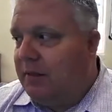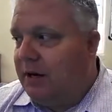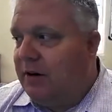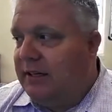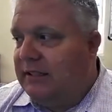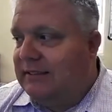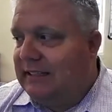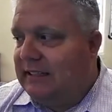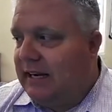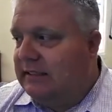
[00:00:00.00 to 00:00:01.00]
There is a
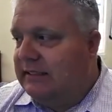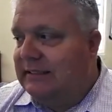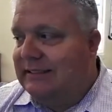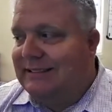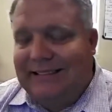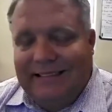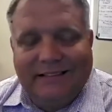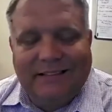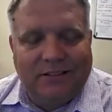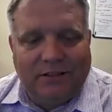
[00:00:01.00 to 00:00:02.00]

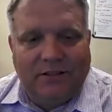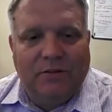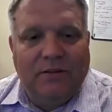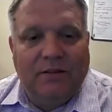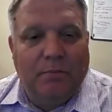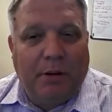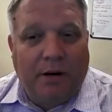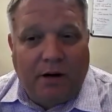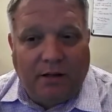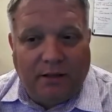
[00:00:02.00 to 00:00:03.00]
1962
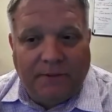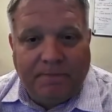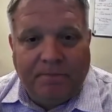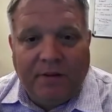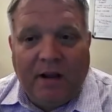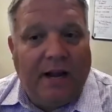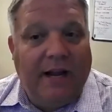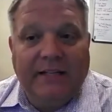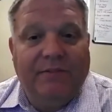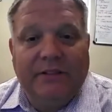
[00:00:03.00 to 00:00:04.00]
Impala. I
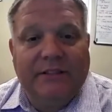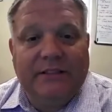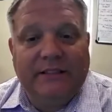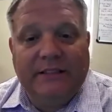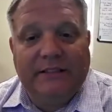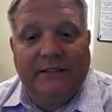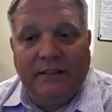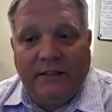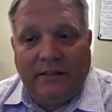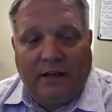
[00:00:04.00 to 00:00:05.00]
had never seen
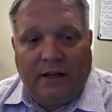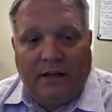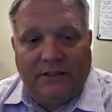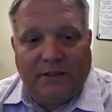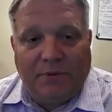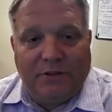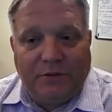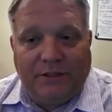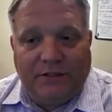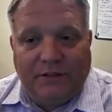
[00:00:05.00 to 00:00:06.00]
someone
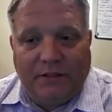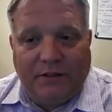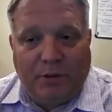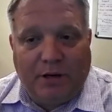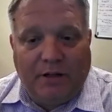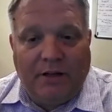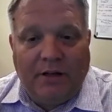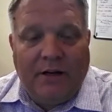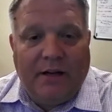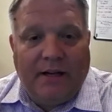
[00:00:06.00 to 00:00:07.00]
do this to the Impala.
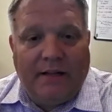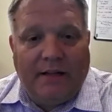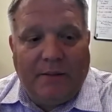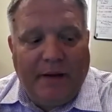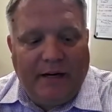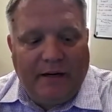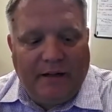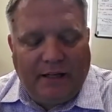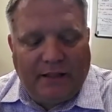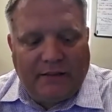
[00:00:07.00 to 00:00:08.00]
They made it
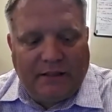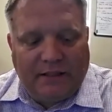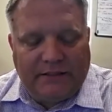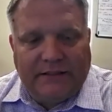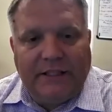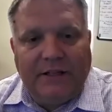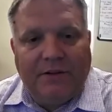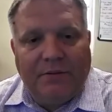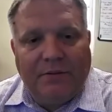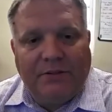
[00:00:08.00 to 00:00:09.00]
like a
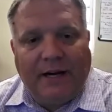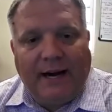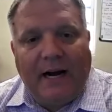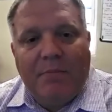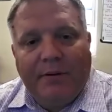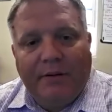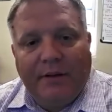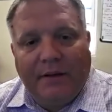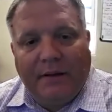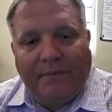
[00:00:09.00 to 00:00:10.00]
see-through top,
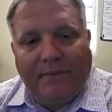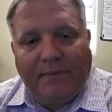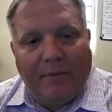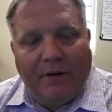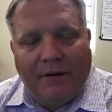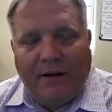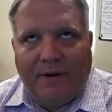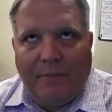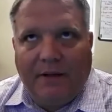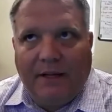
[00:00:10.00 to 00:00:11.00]
not
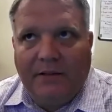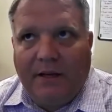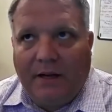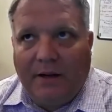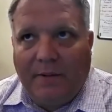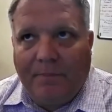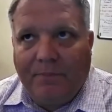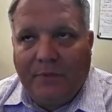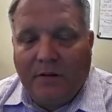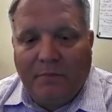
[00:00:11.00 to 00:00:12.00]
fiberglass,
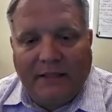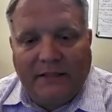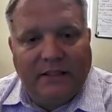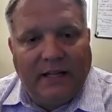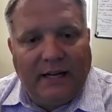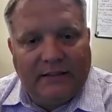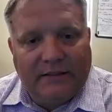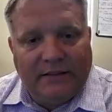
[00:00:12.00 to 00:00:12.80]
plexiglass.